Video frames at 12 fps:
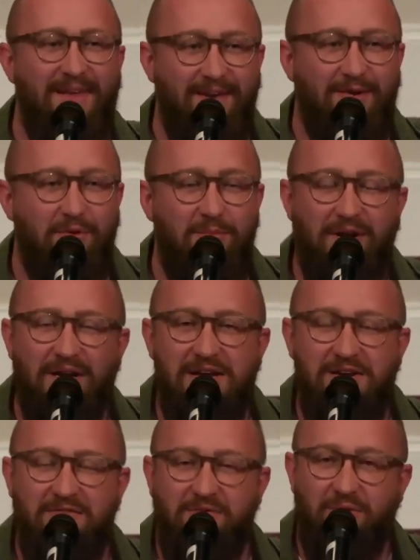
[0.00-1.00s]
we
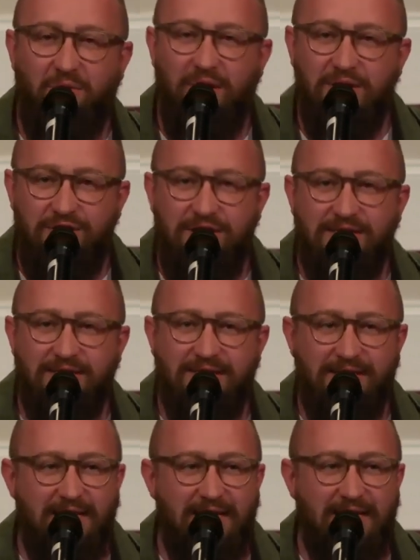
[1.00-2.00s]
believe what Jesus
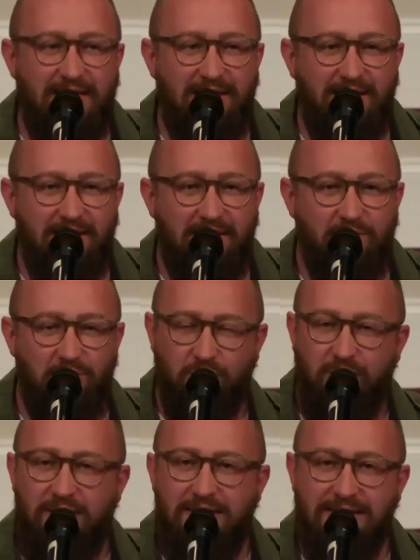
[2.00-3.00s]
did was
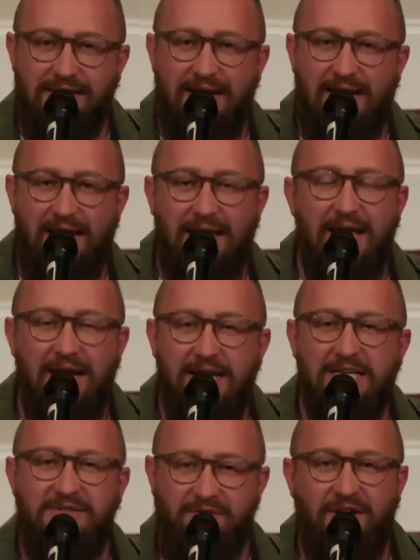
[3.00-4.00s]
when he said, It
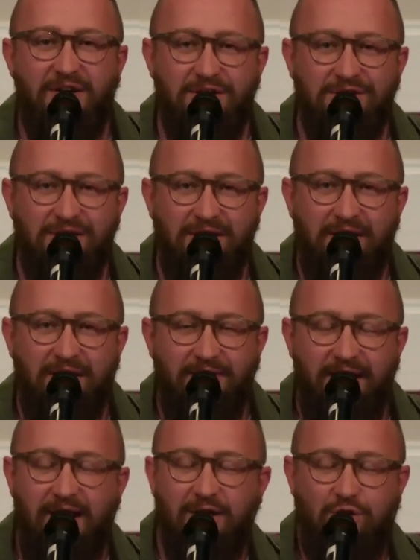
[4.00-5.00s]
is finished,
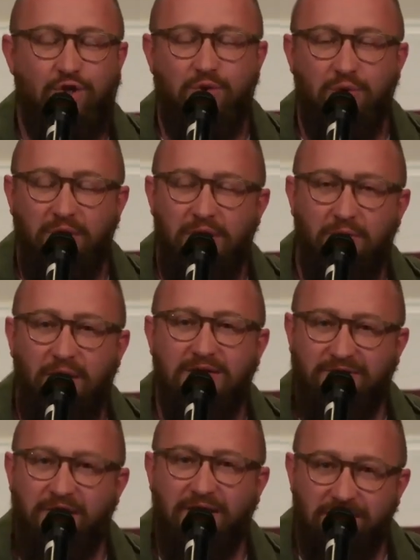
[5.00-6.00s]
that it truly was
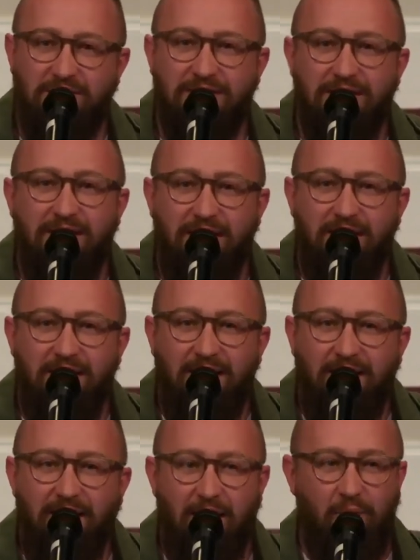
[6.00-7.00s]
finished
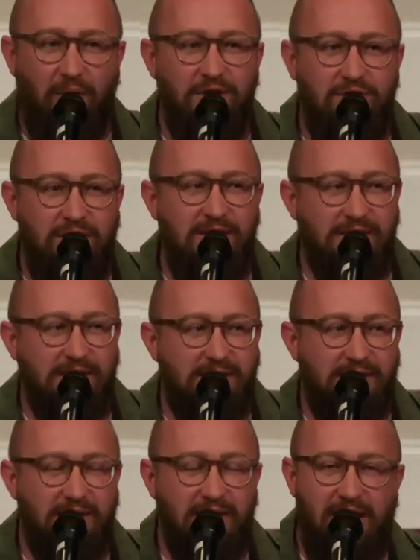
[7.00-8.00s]
that what
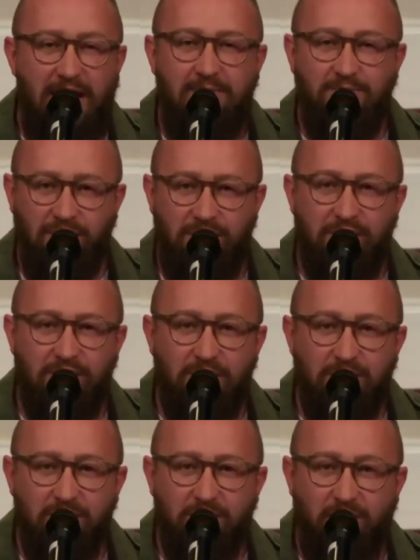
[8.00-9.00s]
Jesus came to do,
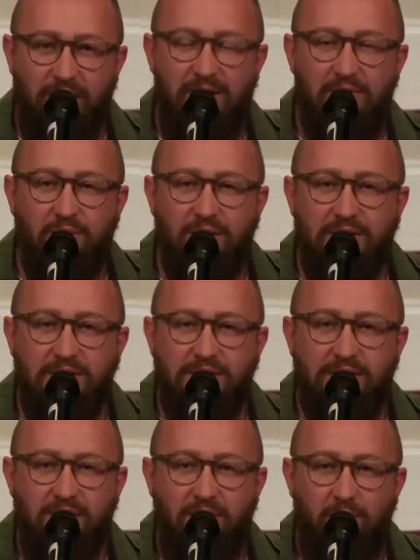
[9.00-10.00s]
what he
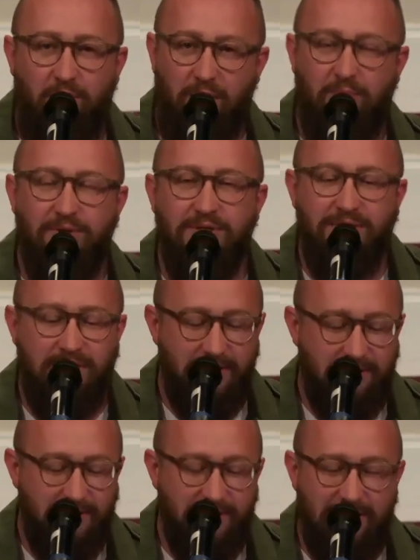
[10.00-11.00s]
was purposed,
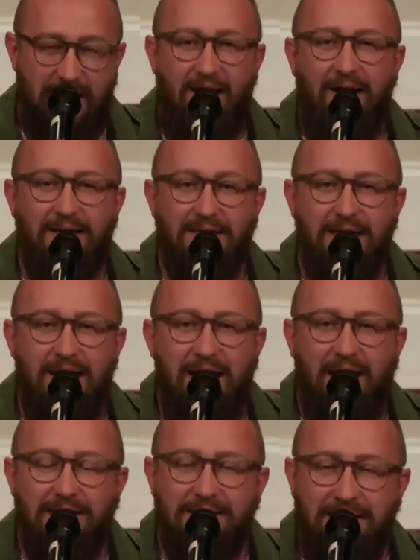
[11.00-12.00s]
designed,
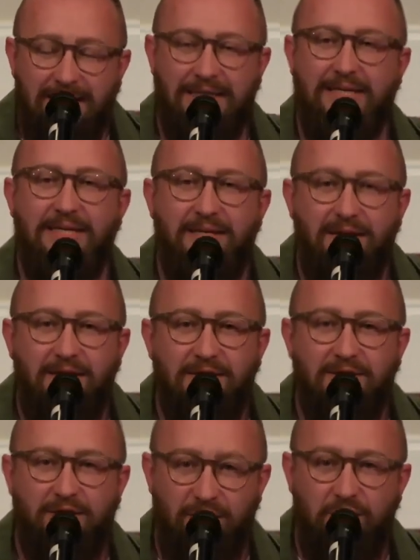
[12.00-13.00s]
and intended
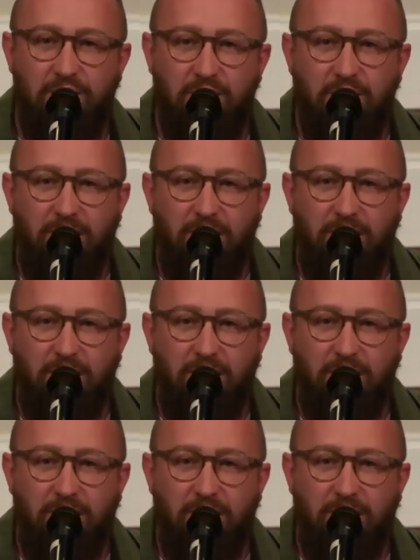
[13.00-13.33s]
to do,